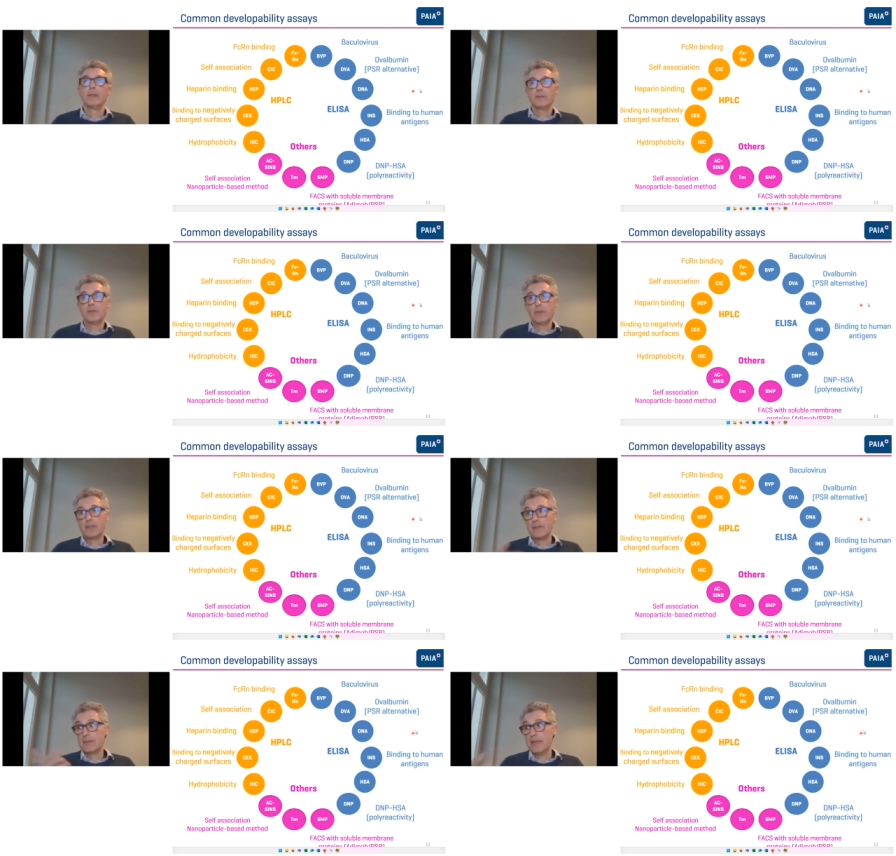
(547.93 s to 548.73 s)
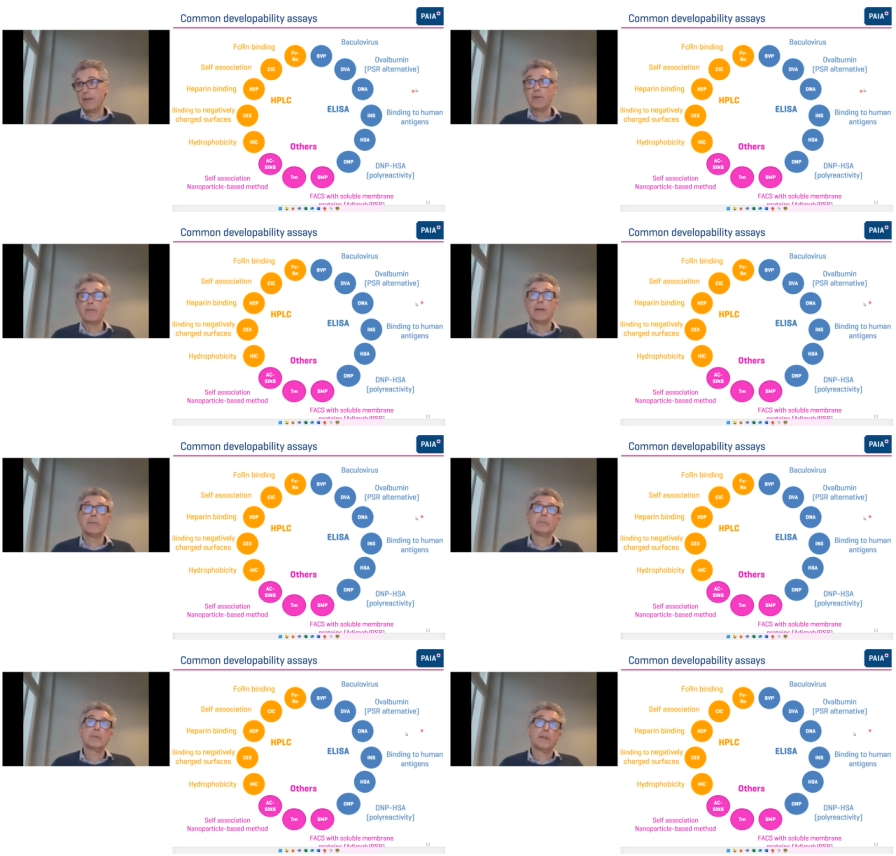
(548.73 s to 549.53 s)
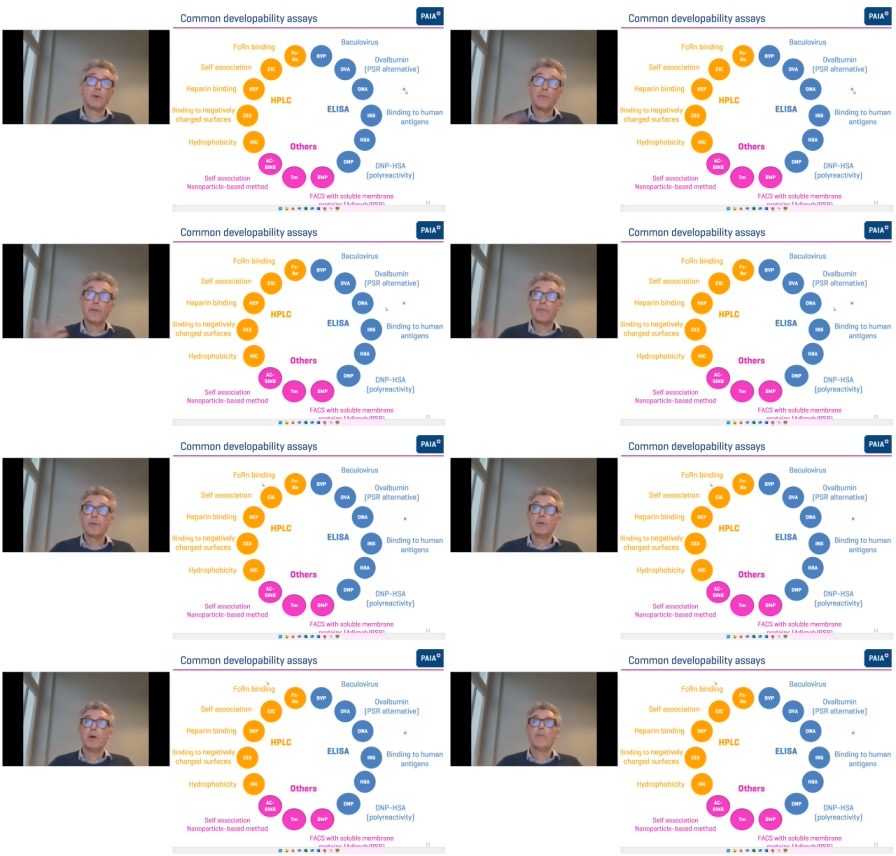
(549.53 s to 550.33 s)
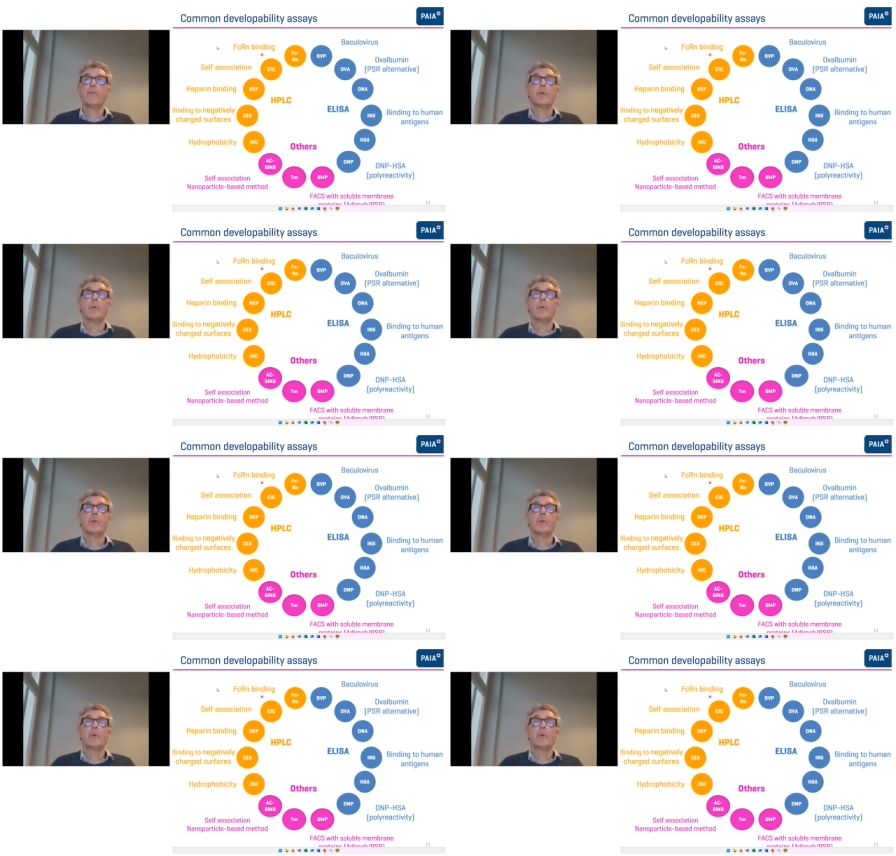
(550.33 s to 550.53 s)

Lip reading: So this is kind of an overview of